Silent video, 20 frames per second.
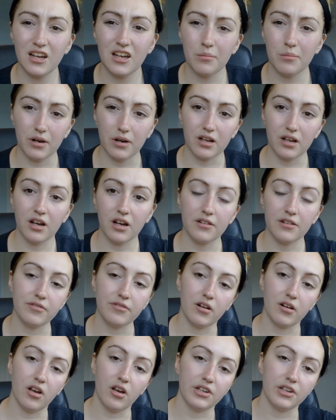but I kind of
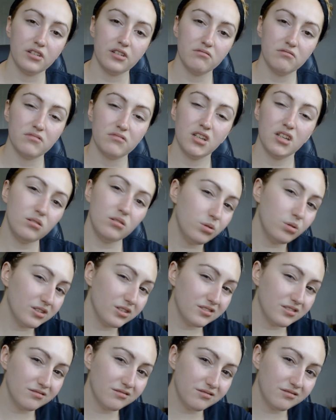feel like, who doesn't?